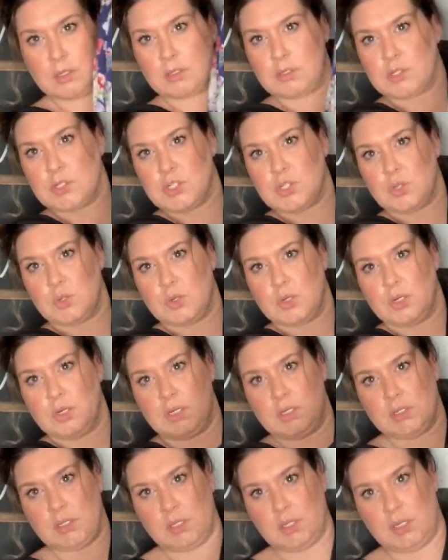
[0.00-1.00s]
short
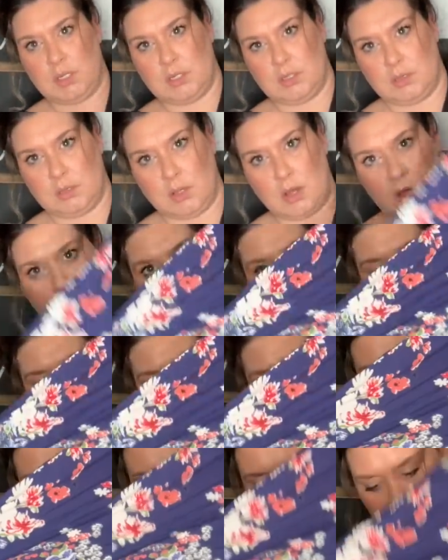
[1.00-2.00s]
and then long.
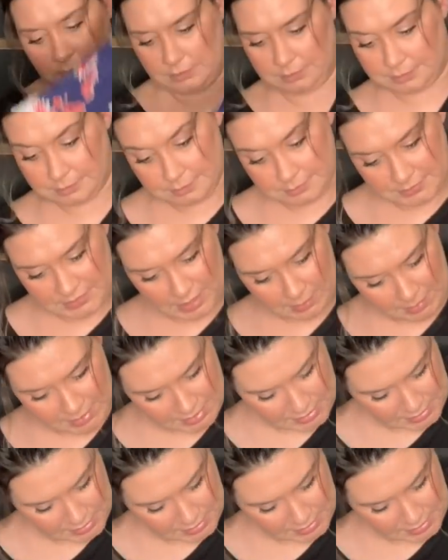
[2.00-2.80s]
Does that make